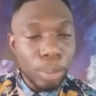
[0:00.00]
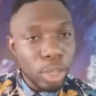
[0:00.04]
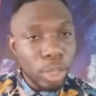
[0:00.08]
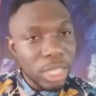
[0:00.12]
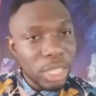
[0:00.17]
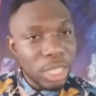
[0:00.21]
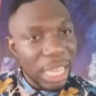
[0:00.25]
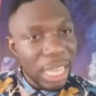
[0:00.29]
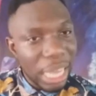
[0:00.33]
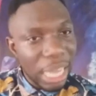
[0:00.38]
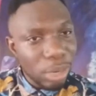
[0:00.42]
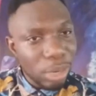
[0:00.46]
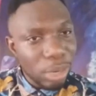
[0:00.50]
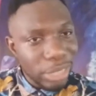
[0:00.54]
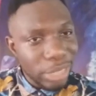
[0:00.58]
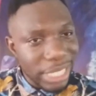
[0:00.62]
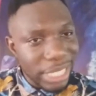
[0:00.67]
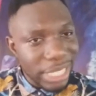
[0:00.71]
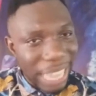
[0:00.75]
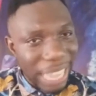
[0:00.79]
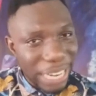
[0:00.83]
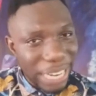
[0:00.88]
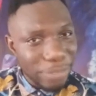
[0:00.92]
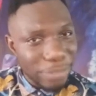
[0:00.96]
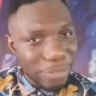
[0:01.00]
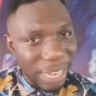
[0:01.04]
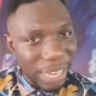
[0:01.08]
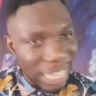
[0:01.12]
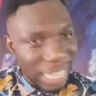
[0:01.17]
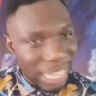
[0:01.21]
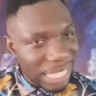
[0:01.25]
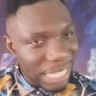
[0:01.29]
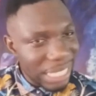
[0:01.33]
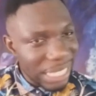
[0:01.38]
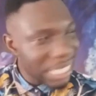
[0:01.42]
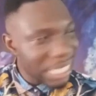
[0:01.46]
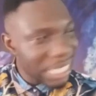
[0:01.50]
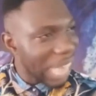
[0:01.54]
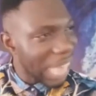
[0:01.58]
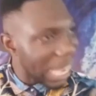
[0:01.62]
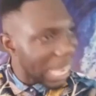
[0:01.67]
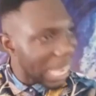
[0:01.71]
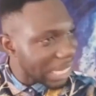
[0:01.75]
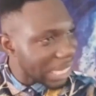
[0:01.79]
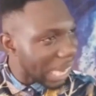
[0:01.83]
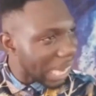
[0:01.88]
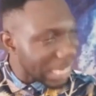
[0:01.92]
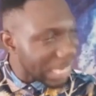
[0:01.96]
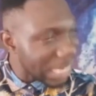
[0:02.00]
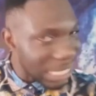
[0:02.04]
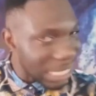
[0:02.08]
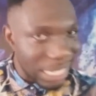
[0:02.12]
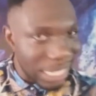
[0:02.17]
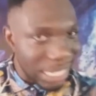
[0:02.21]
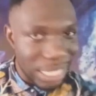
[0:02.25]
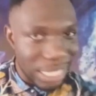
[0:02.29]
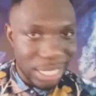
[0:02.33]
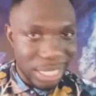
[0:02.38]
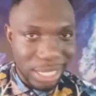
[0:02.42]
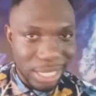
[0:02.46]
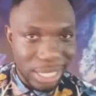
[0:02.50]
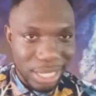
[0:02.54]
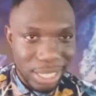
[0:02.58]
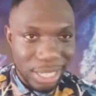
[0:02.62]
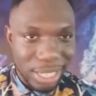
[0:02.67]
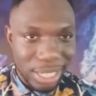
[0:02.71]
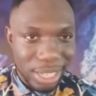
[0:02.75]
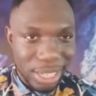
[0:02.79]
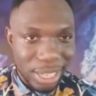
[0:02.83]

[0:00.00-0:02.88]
But they cannot deny the fact that this guy carries grace.